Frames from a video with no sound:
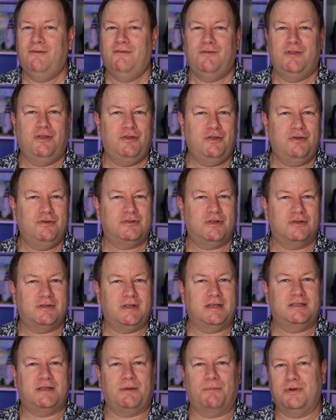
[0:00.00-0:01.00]
If you use those
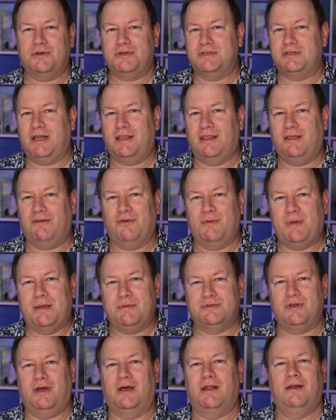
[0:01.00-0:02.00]
links to purchase anything from
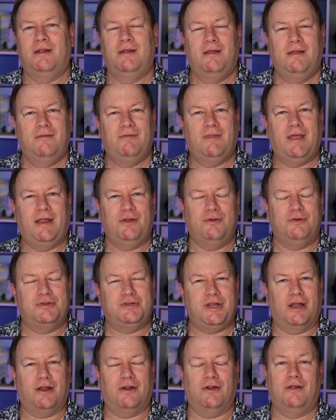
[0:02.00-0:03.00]
Amazon, they do
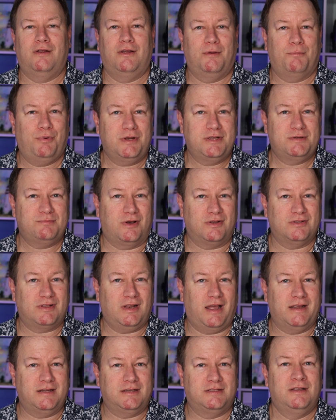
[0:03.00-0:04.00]
share a pretty small
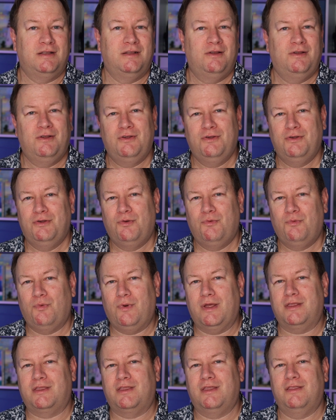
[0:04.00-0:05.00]
slice
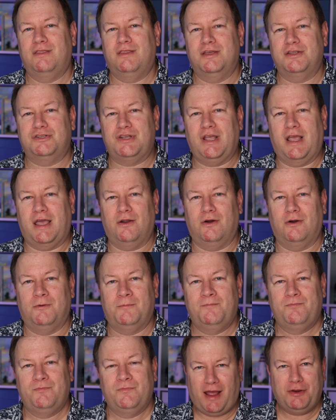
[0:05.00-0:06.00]
with the channel.
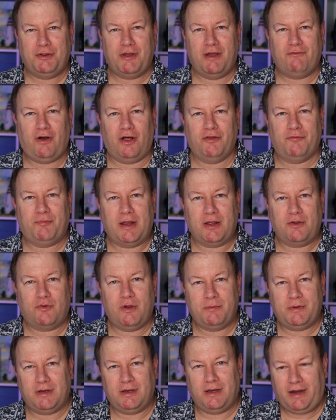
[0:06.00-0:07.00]
I do have all of my
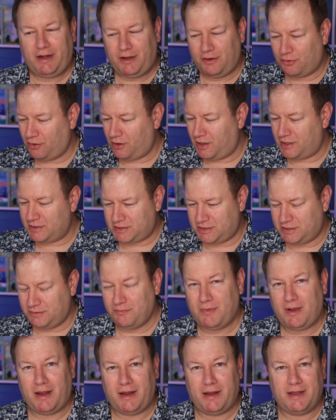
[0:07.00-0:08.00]
equipment laid across
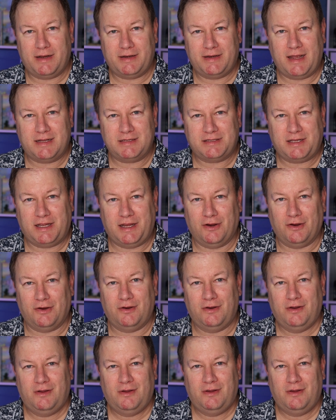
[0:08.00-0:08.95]
my desk here,